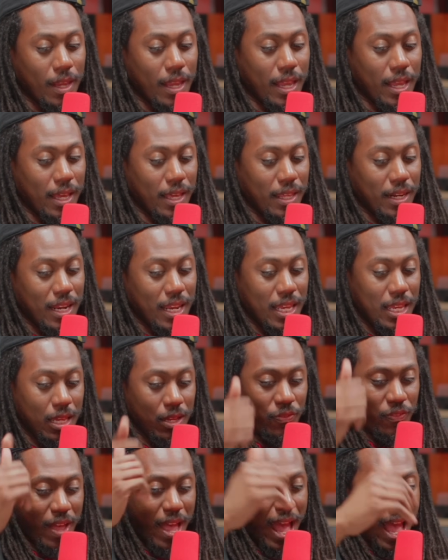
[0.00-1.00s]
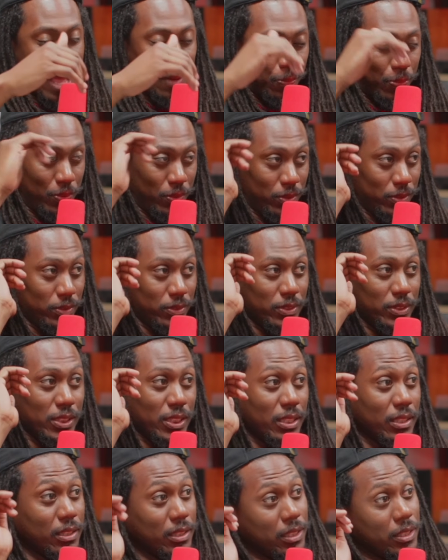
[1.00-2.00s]
And if Apple
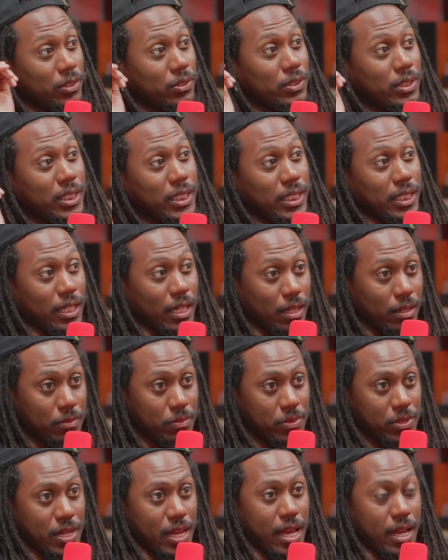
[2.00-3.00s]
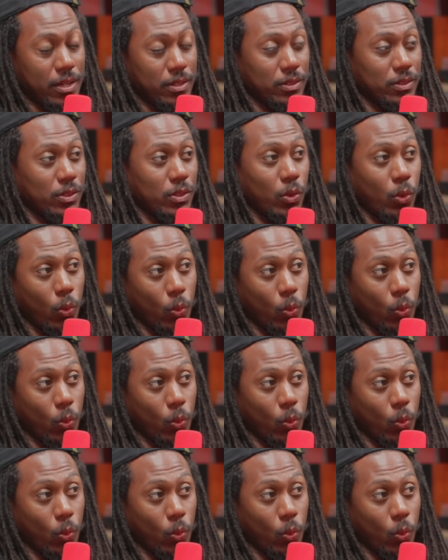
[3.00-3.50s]
literally comes out